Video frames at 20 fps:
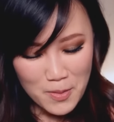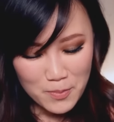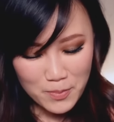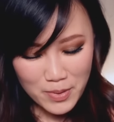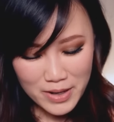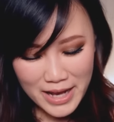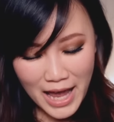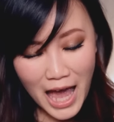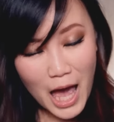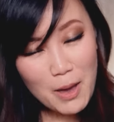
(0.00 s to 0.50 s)

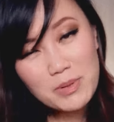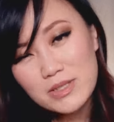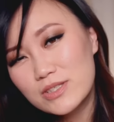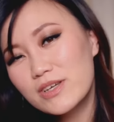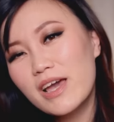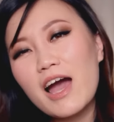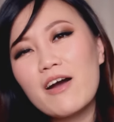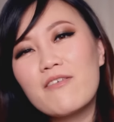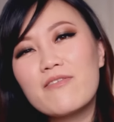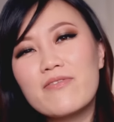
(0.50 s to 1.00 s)
But happy
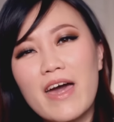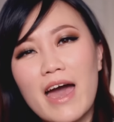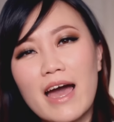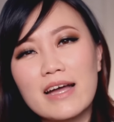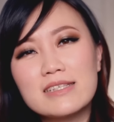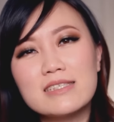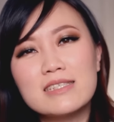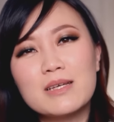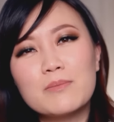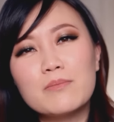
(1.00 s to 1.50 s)
to have
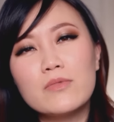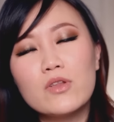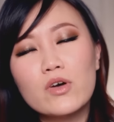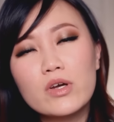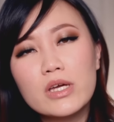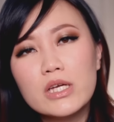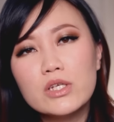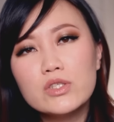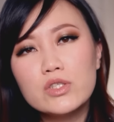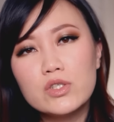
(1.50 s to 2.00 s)
that, and I'm
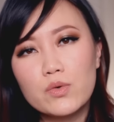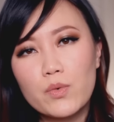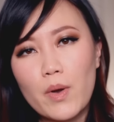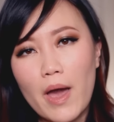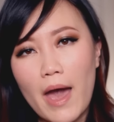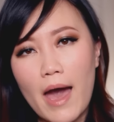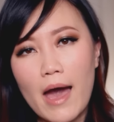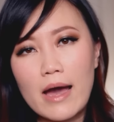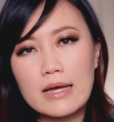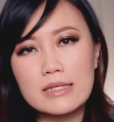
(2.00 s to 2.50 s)
looking to
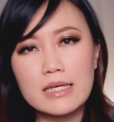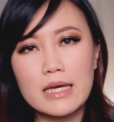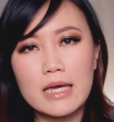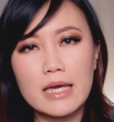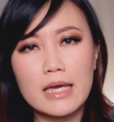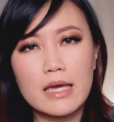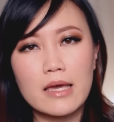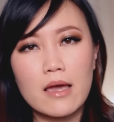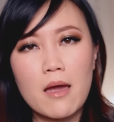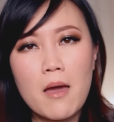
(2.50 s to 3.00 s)
add
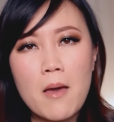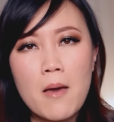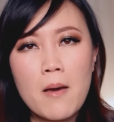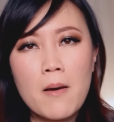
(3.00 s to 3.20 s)
a